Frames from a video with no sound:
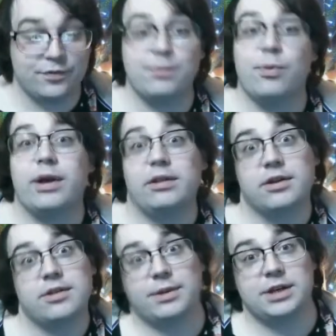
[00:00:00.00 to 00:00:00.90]

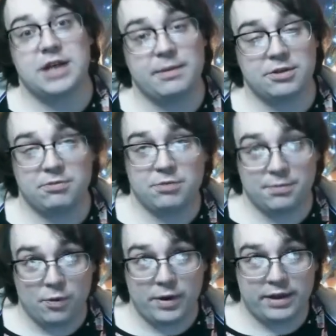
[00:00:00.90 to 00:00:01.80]
spoilers, I'm going to talk about some
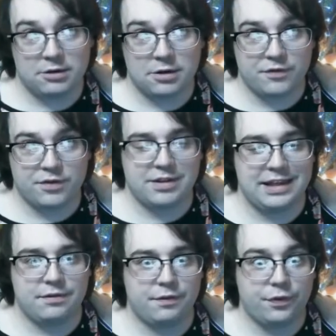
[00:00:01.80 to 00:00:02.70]
spoilers for
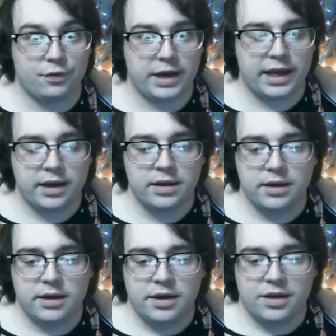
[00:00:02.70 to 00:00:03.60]
season 3,
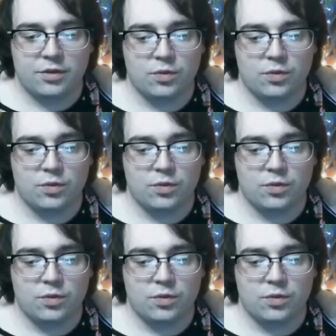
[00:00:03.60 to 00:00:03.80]
so